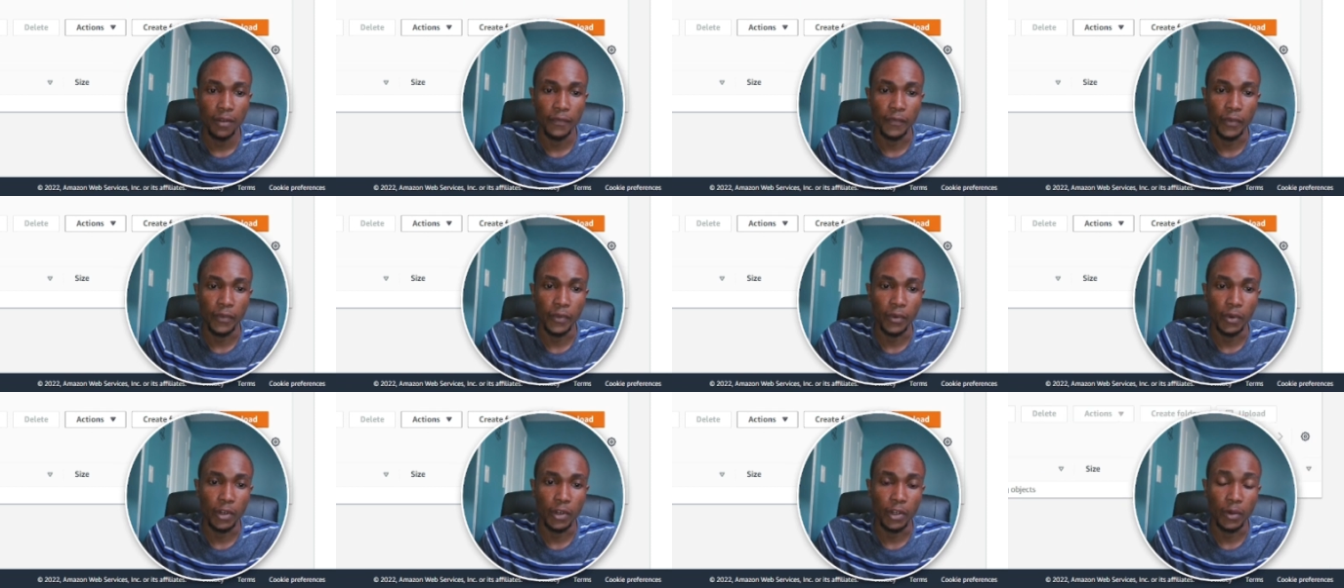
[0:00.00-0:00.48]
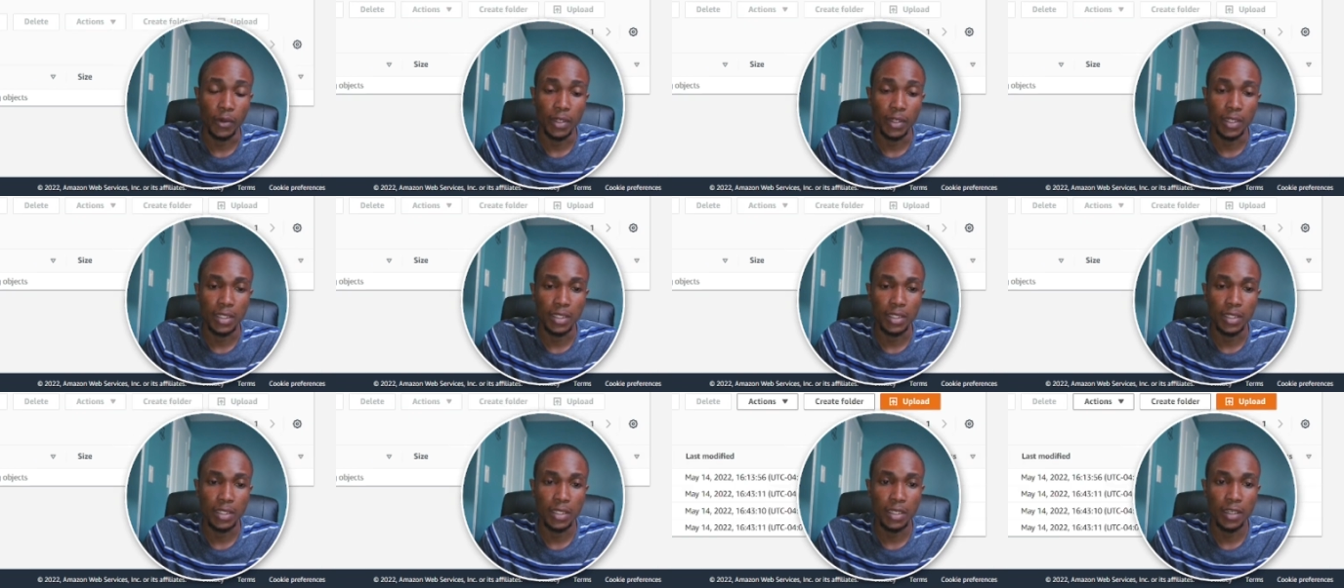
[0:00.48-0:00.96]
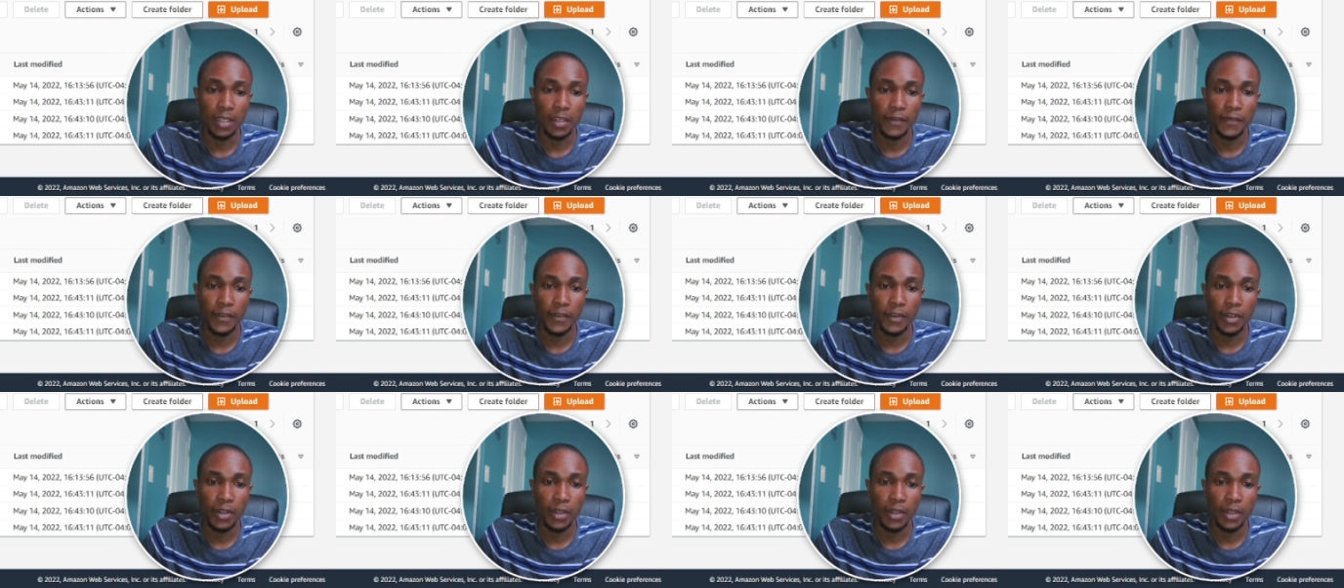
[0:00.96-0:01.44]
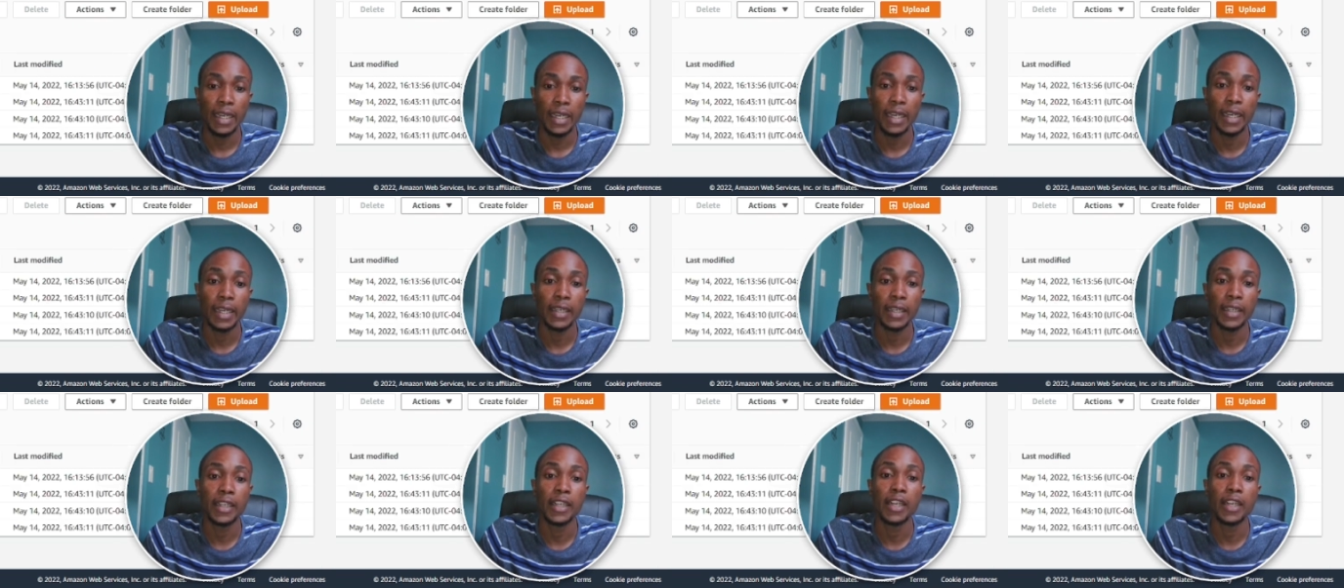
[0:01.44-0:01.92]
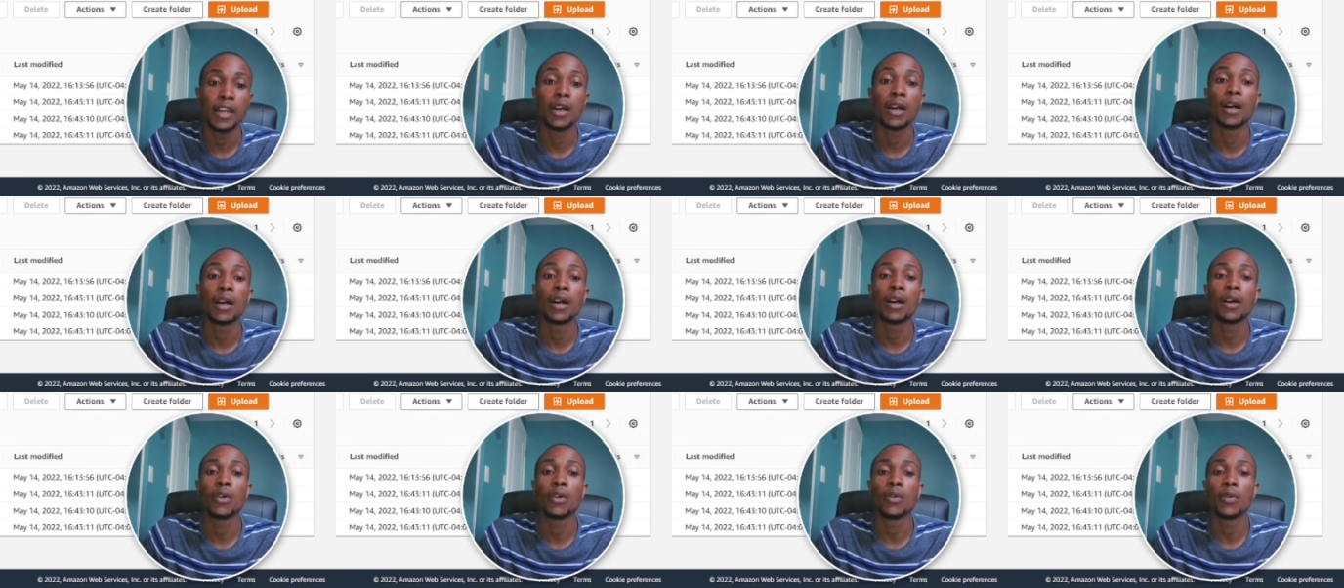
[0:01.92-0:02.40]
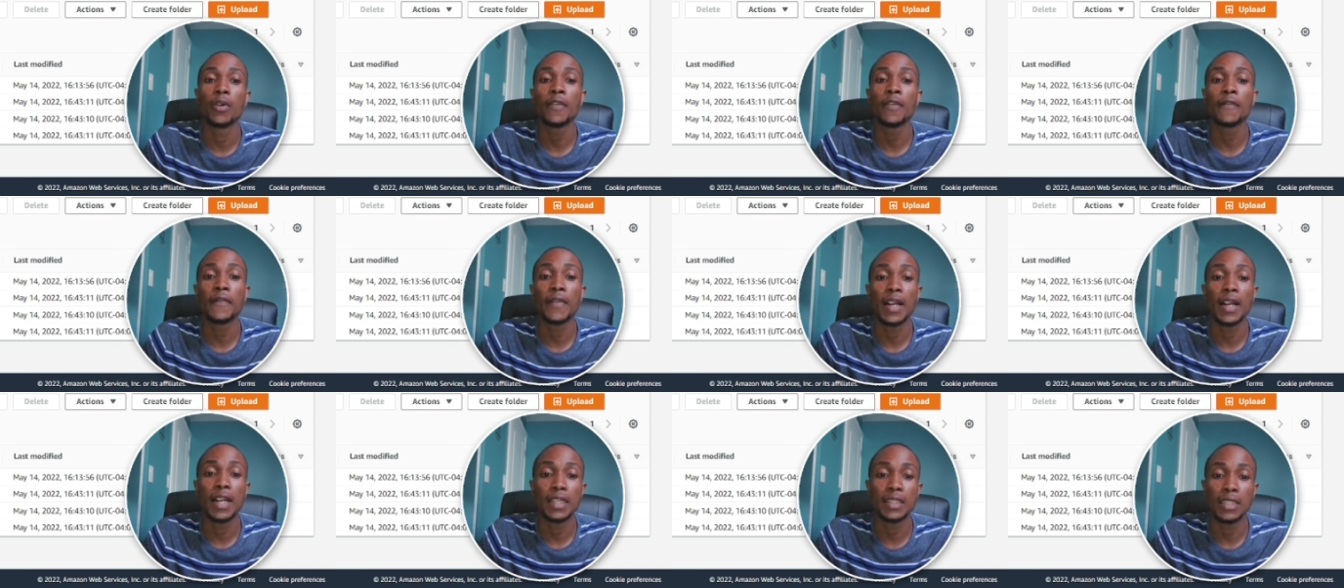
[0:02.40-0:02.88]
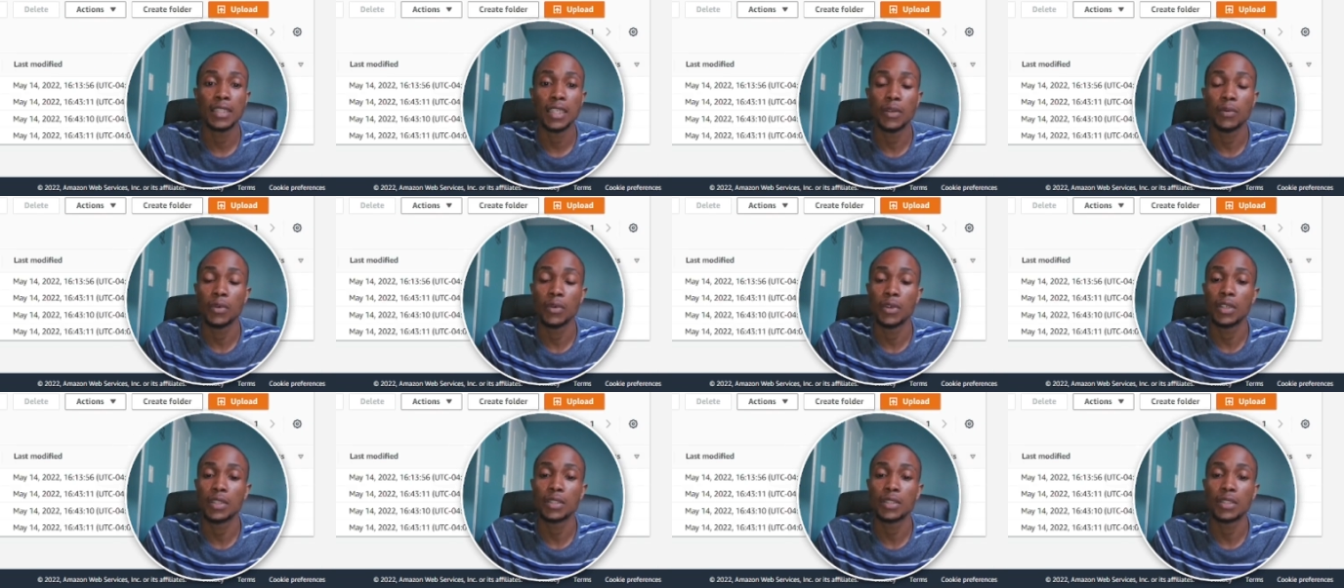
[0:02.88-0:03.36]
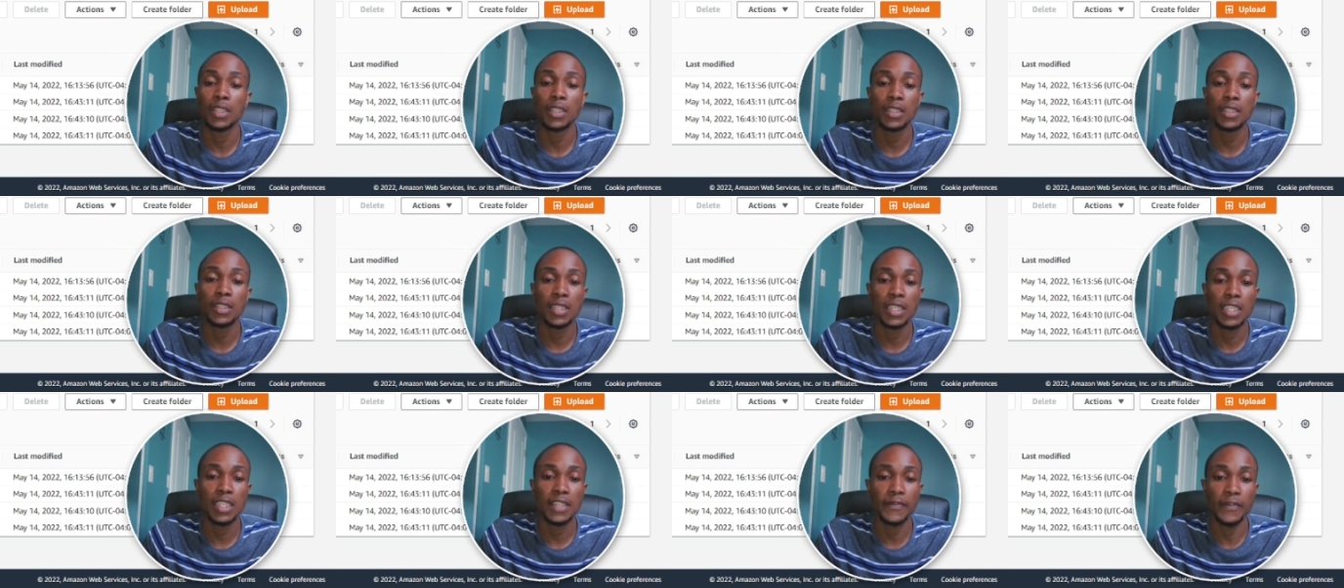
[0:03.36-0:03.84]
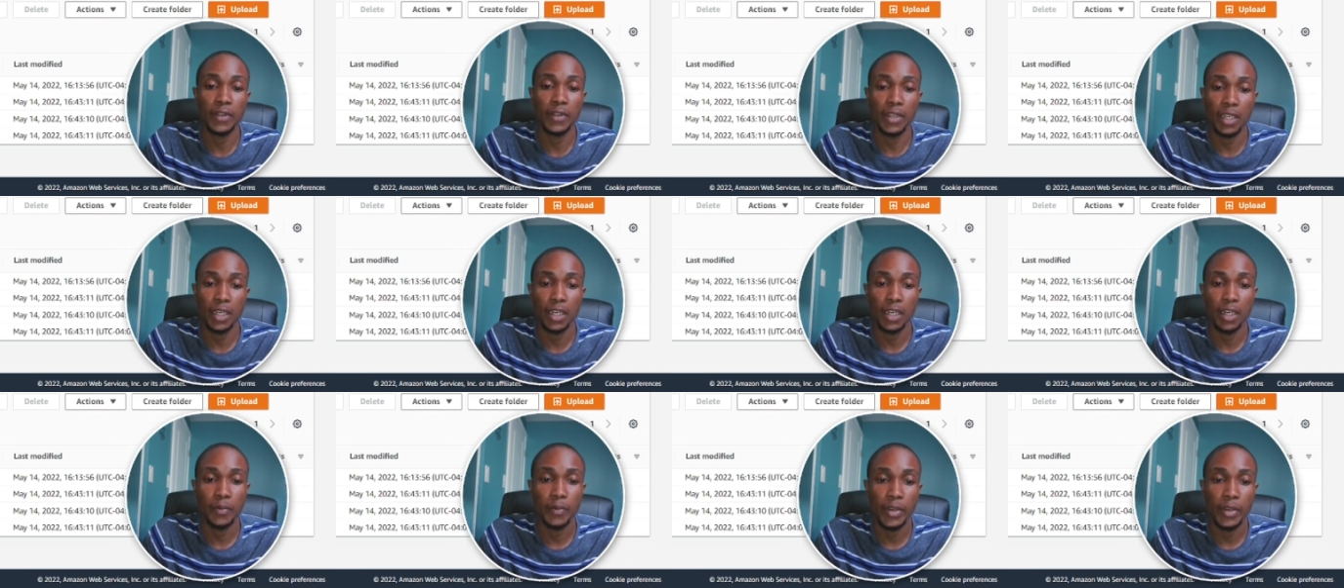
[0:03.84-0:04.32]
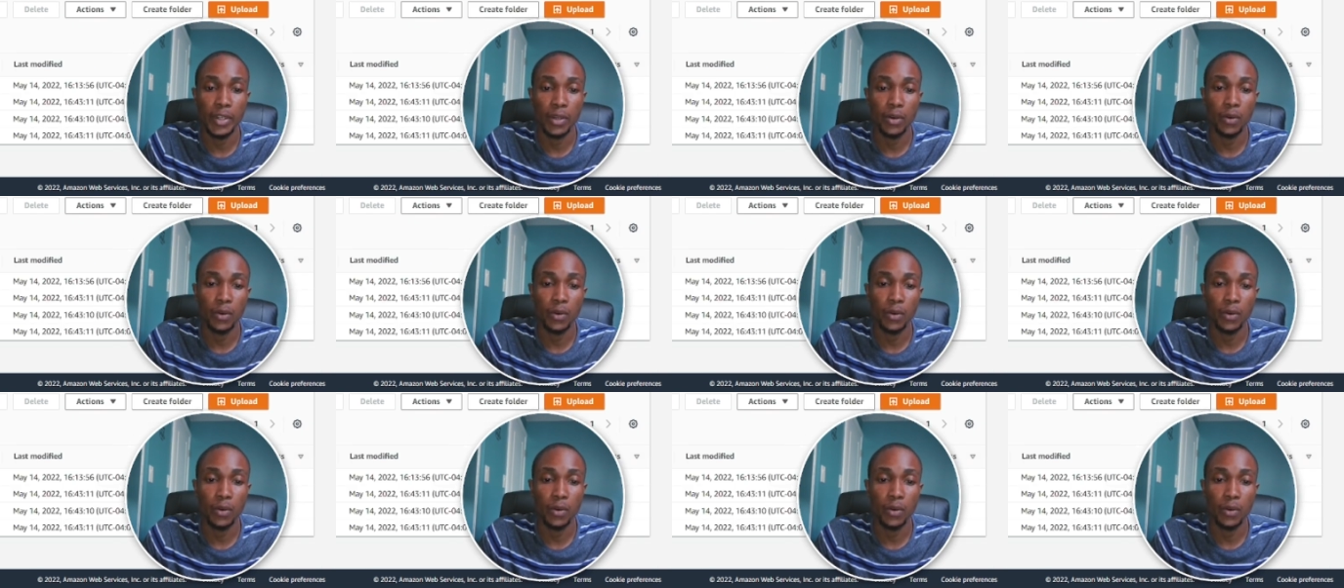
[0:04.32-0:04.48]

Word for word: to our server and here are our files that were successfully copied